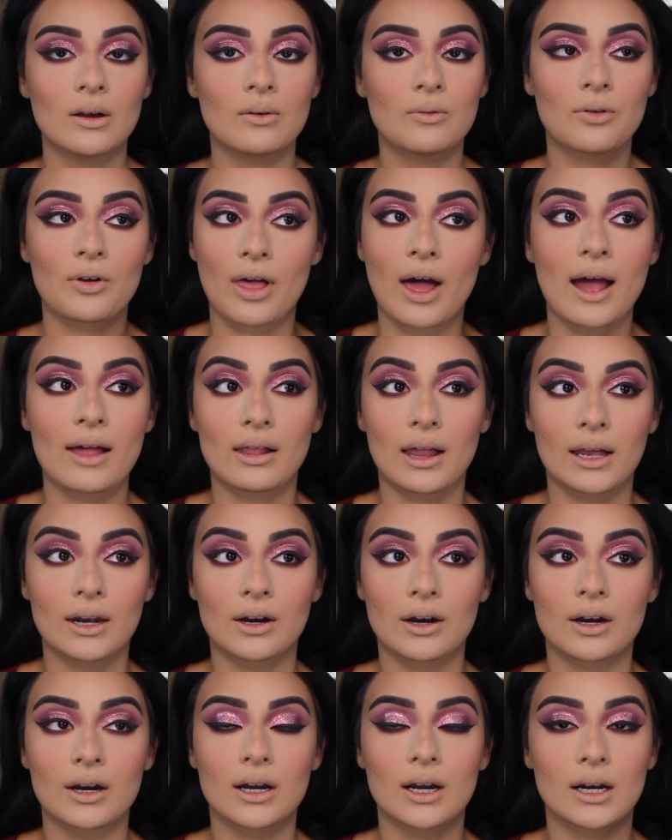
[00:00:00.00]
for the
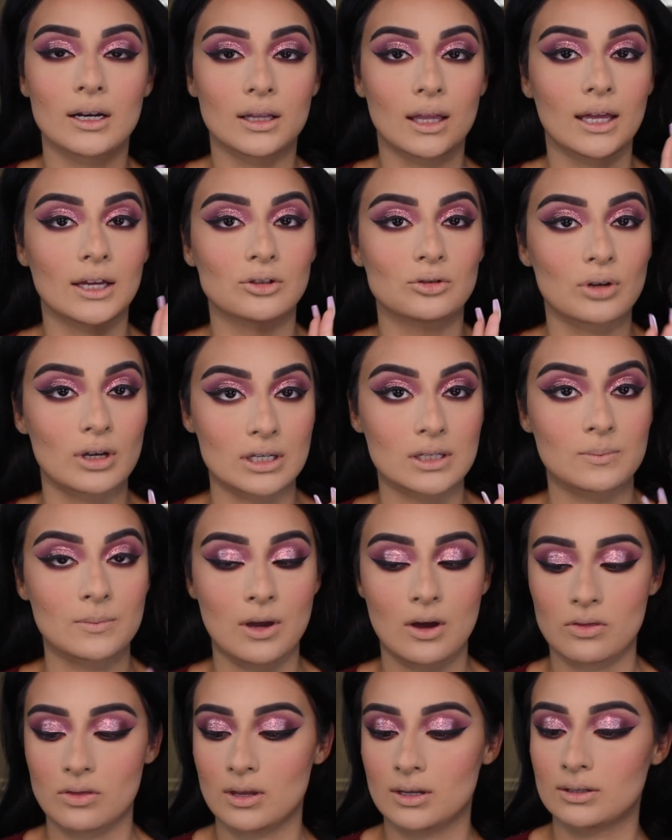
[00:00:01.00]
highlighter. Like, trust me
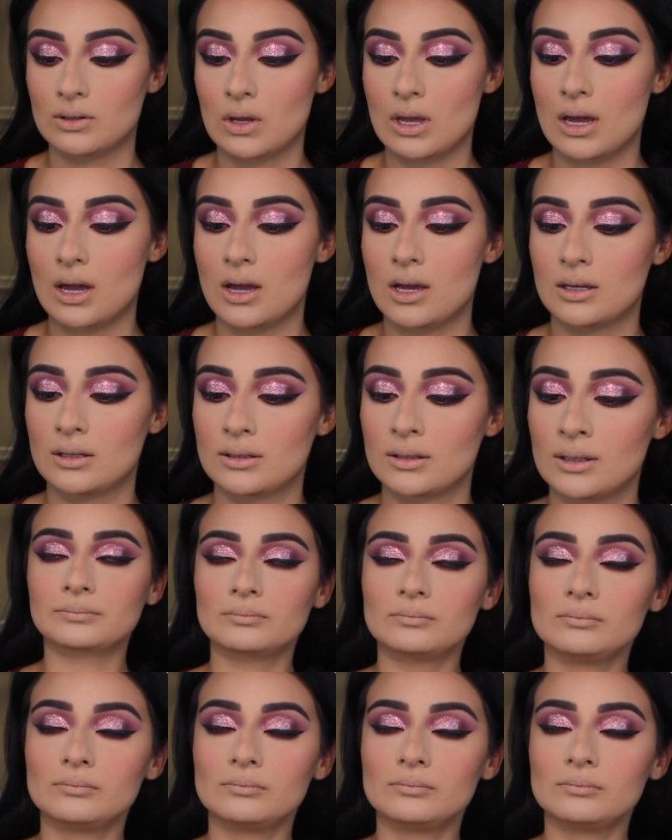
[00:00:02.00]
on this, okay guys?